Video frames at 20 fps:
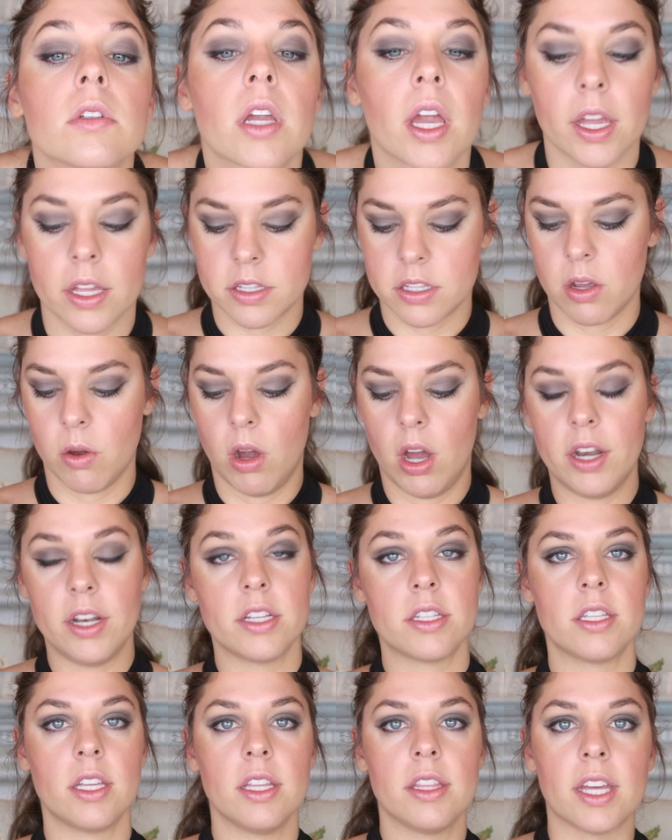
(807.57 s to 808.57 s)
Okay, so
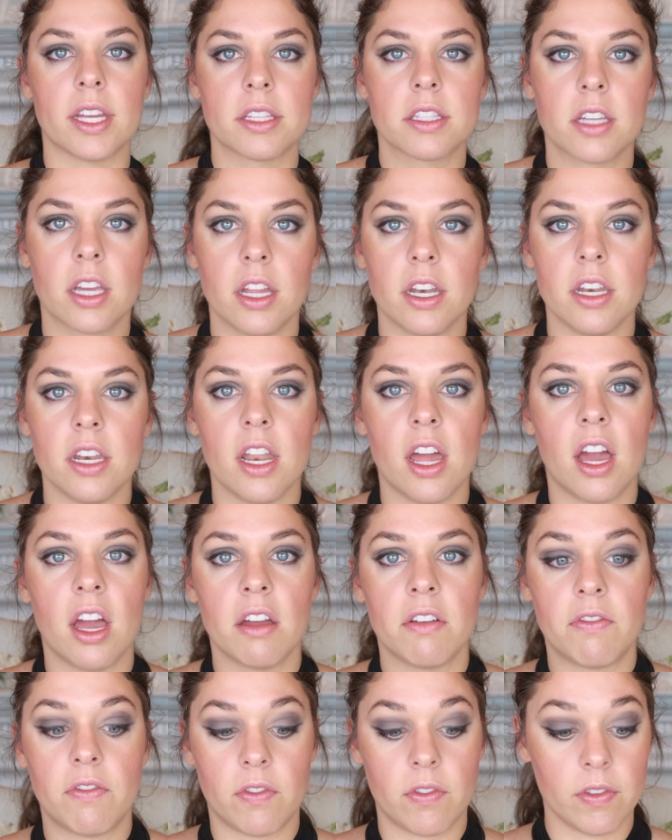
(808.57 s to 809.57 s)
honestly, that's good
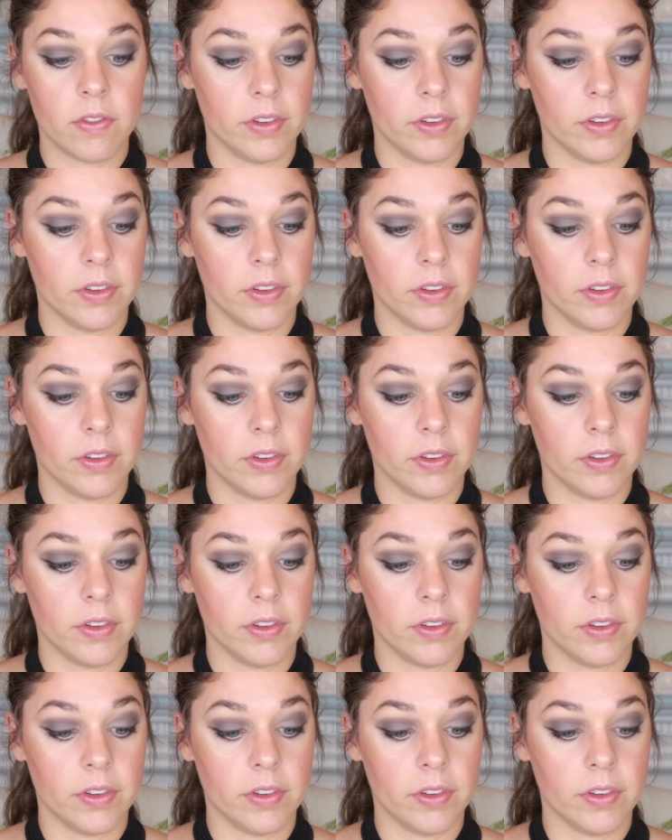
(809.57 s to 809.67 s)
enough.